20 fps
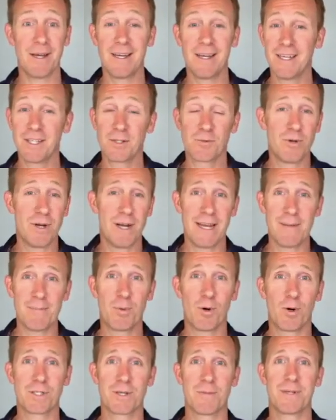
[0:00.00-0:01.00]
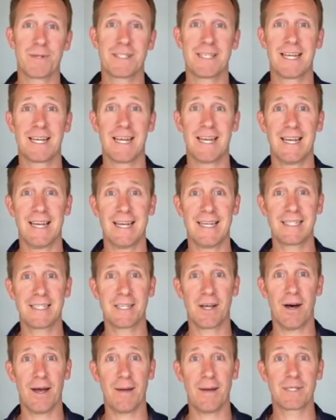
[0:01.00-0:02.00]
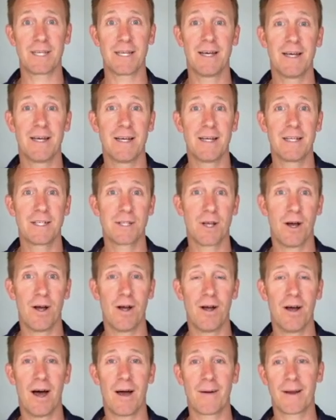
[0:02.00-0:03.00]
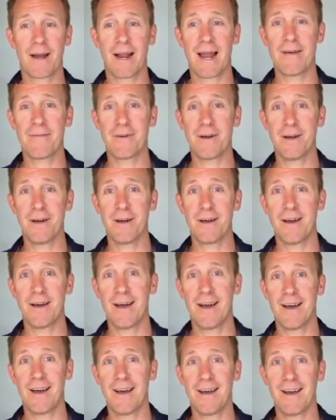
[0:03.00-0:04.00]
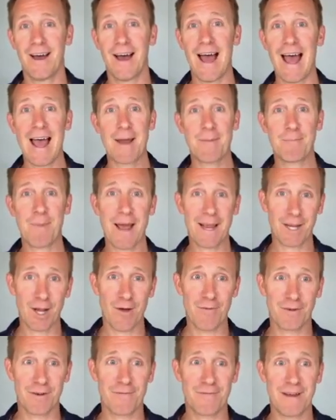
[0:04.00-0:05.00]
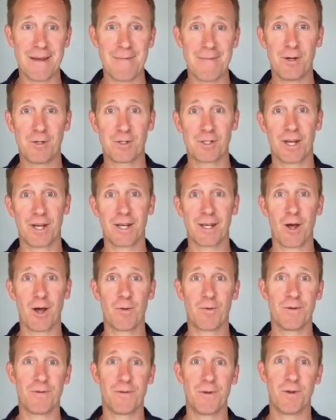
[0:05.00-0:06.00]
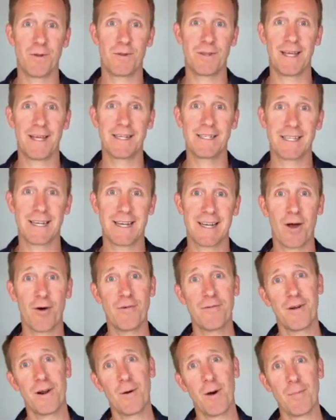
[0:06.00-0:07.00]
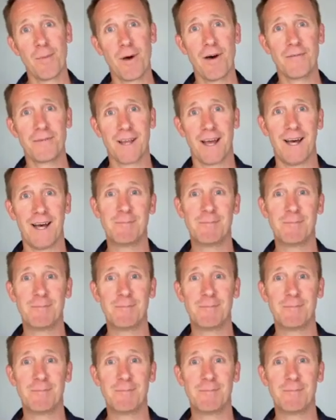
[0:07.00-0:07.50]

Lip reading: It's really important, particularly in these times. So I'm going to have a hand back over to Phoebe, who's going to go through a few things, and I'll follow up after.